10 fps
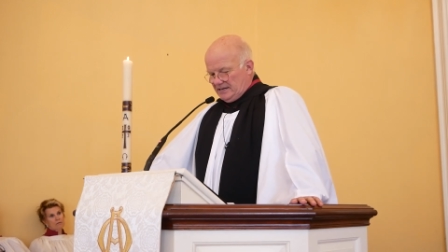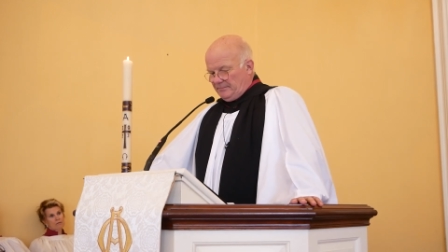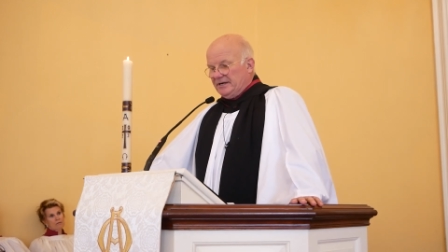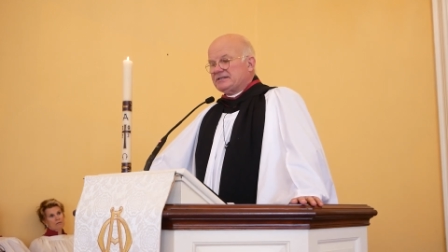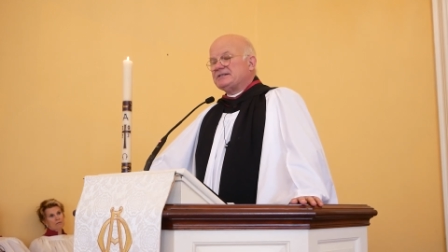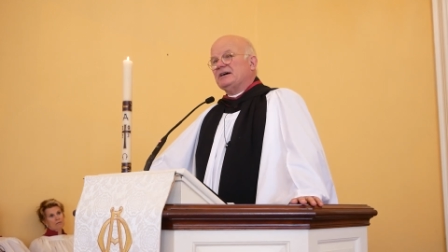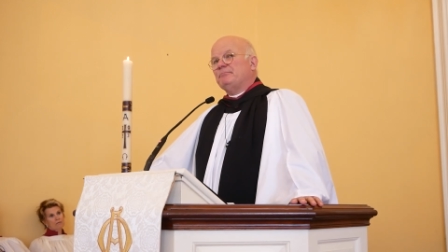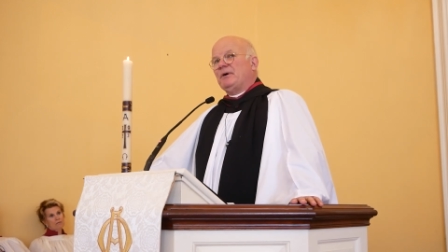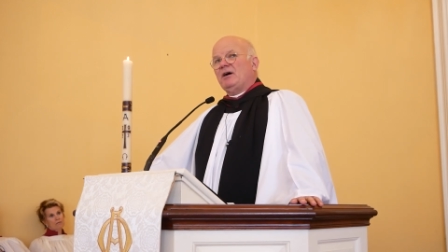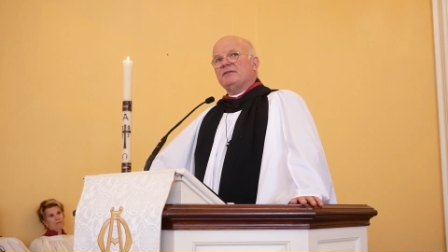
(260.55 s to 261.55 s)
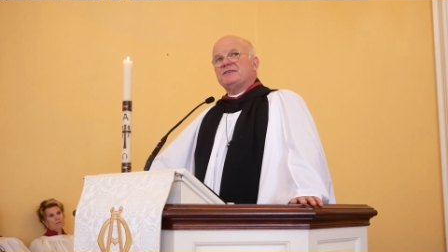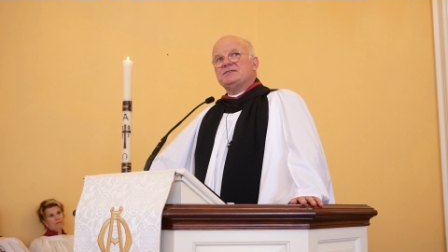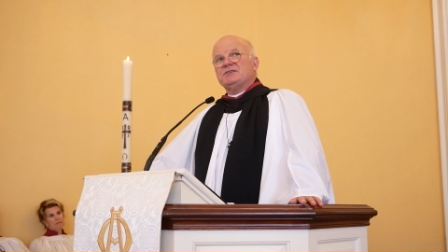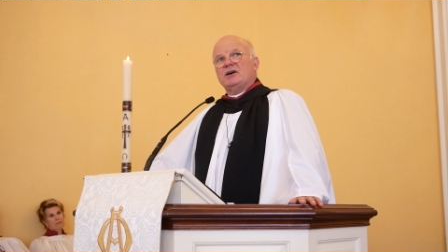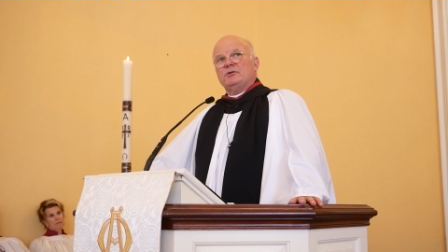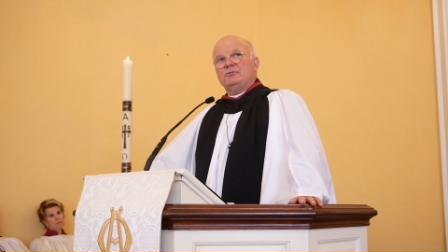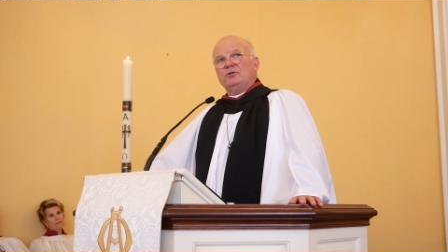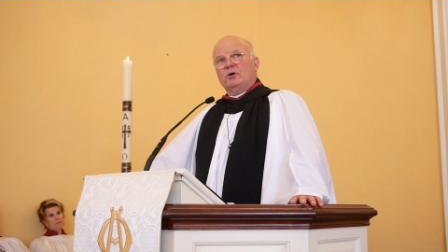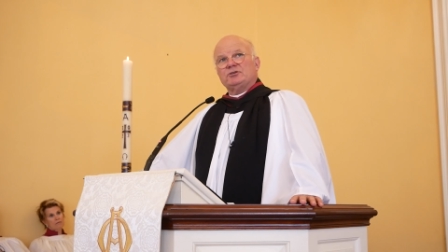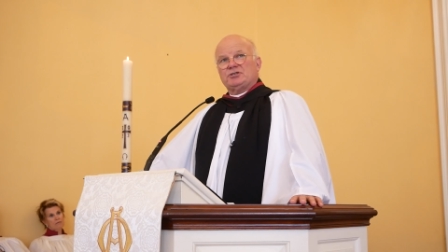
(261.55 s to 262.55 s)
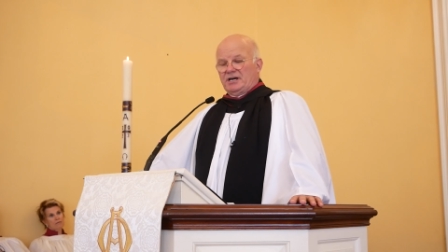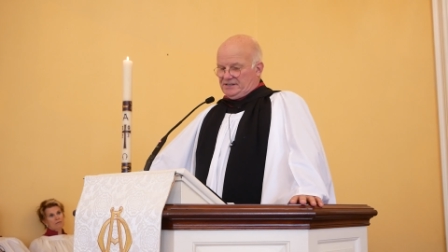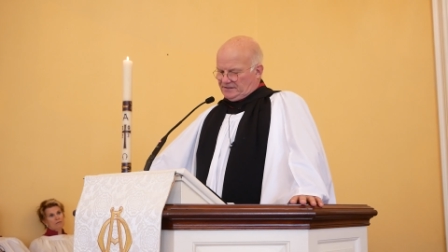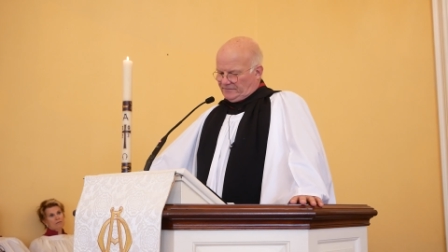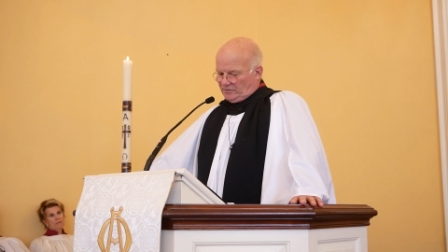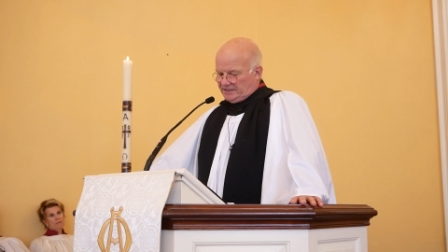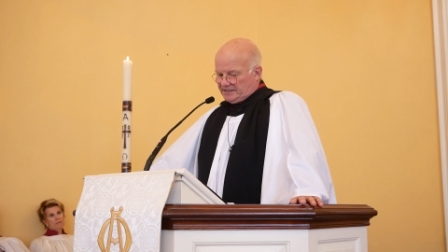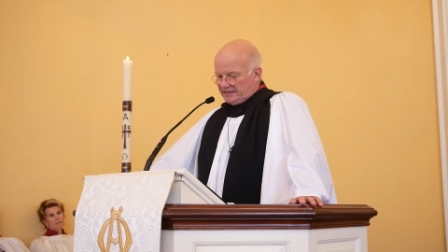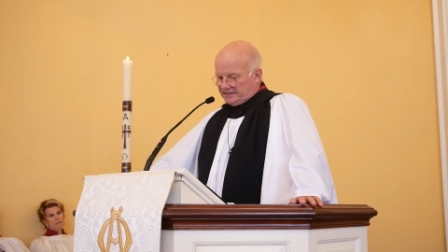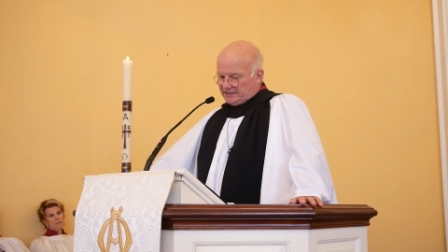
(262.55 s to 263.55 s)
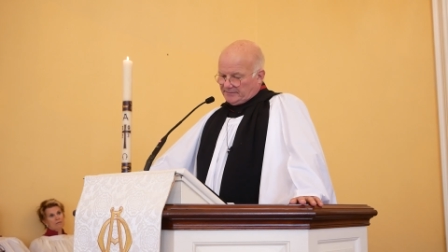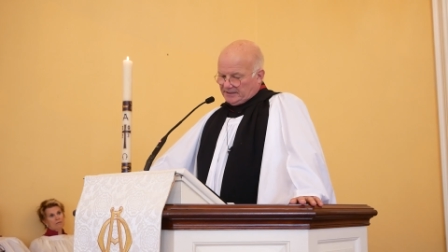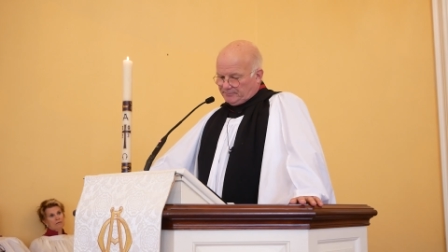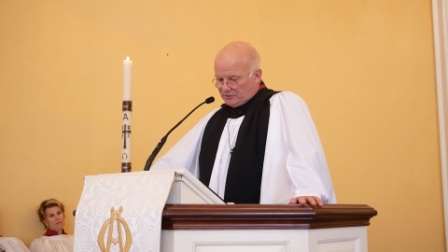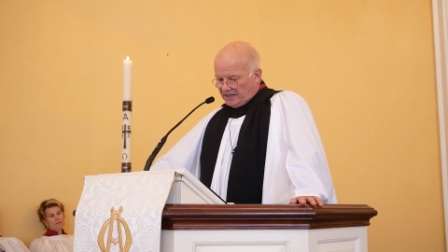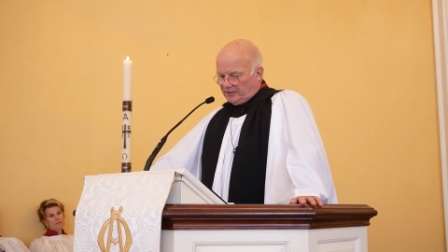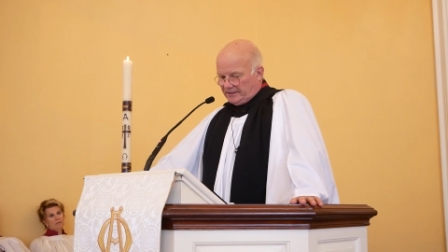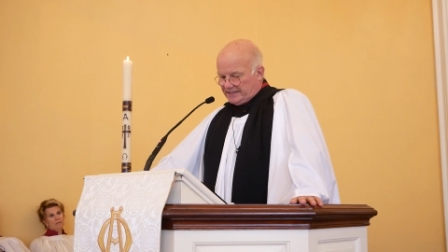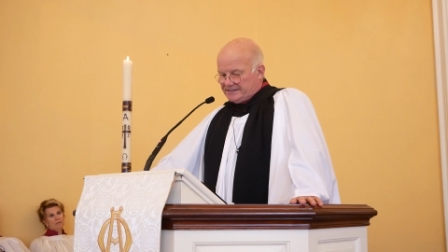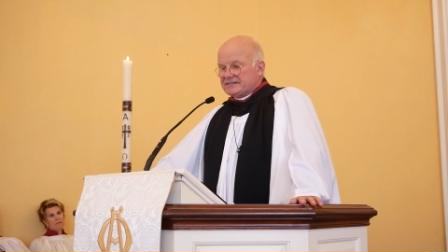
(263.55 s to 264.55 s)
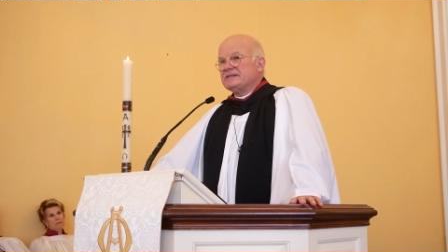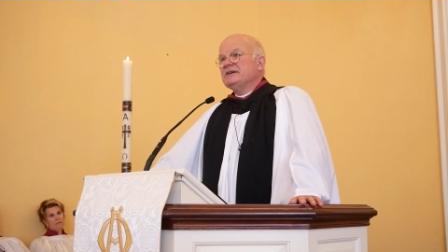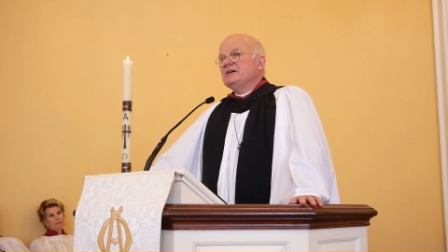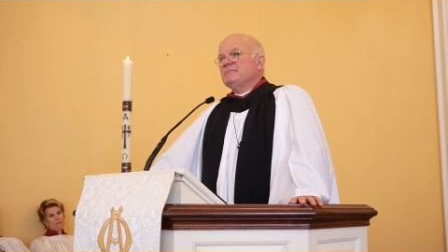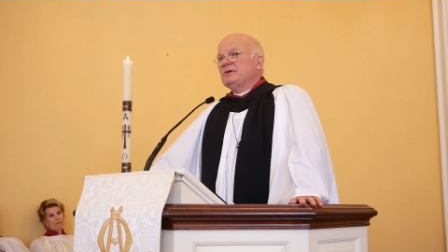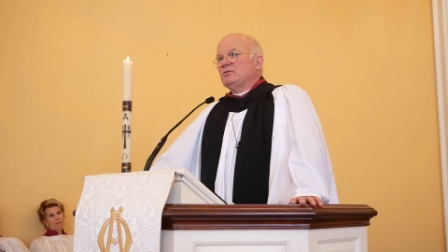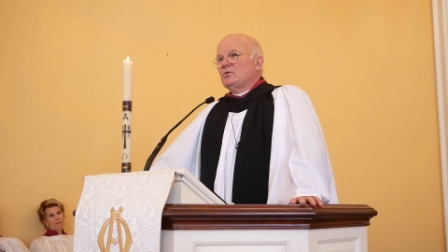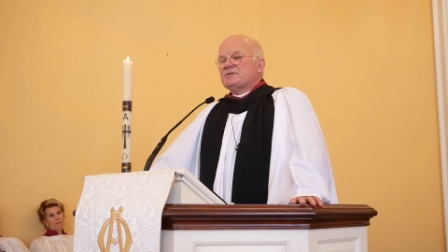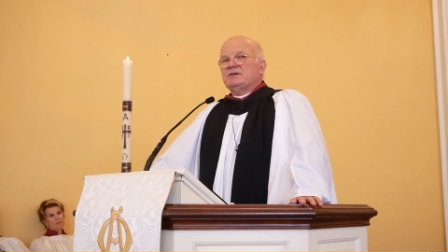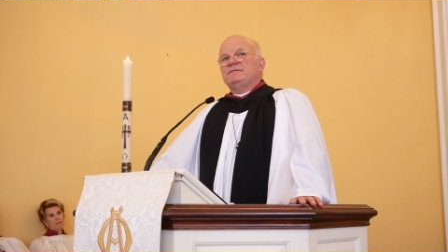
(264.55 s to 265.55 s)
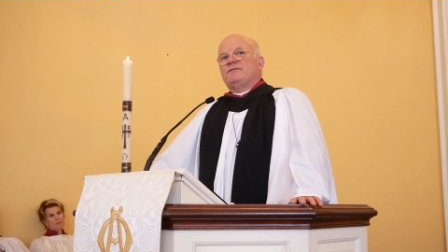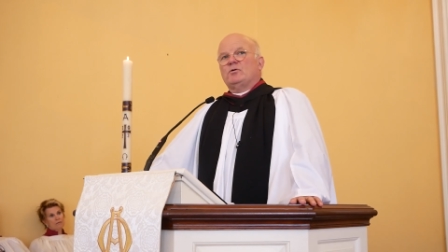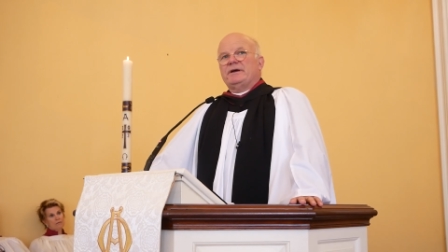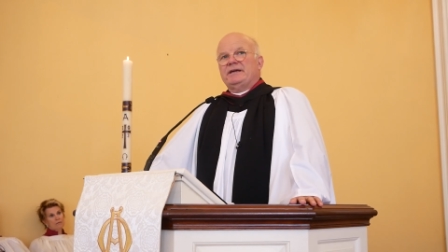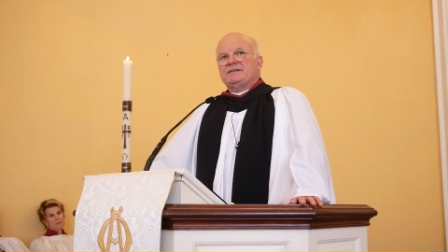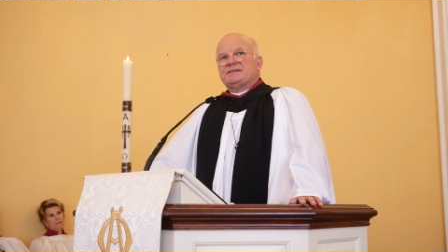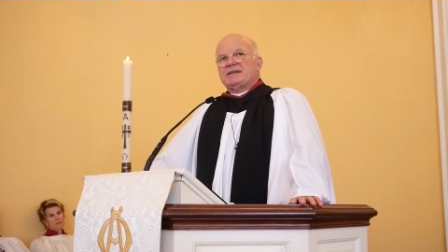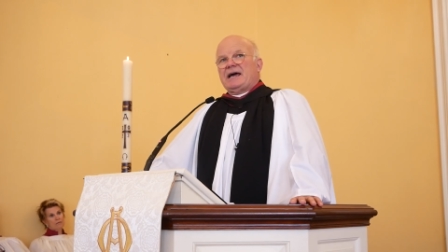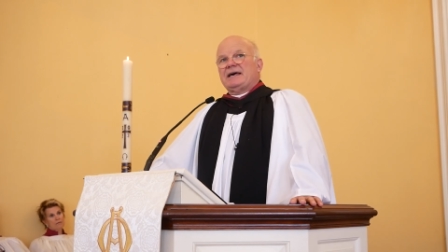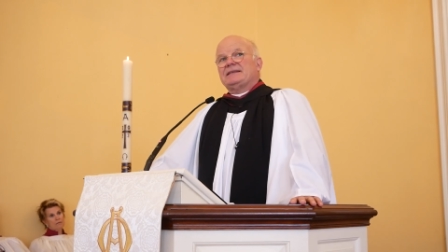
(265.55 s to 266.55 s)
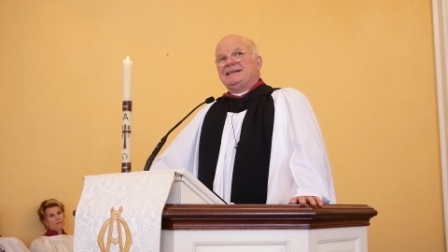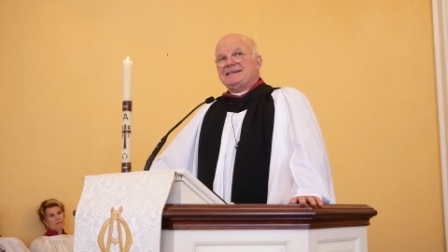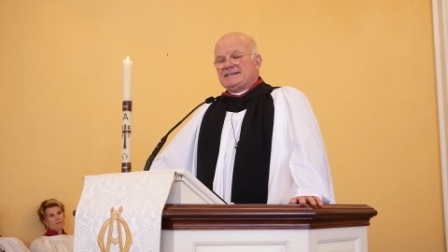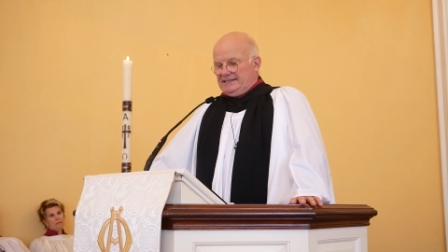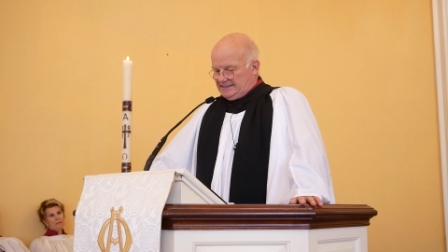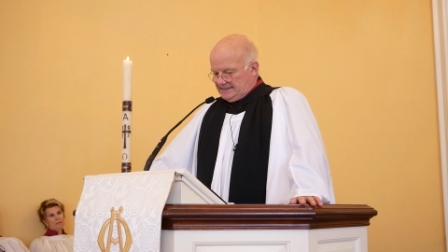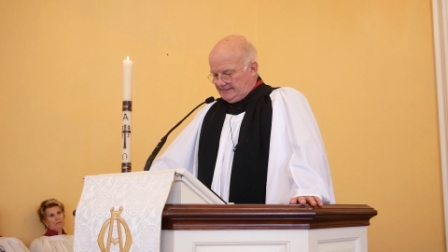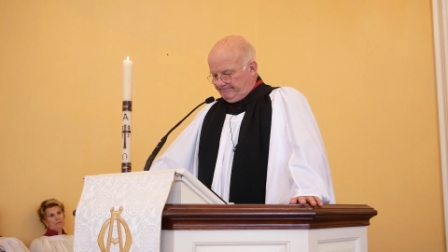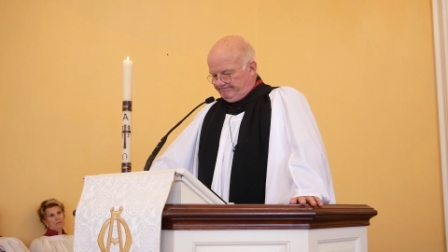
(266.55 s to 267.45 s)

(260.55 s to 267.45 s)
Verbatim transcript: But uh, Bath is known not just for its academic prowess, but also for its athletics.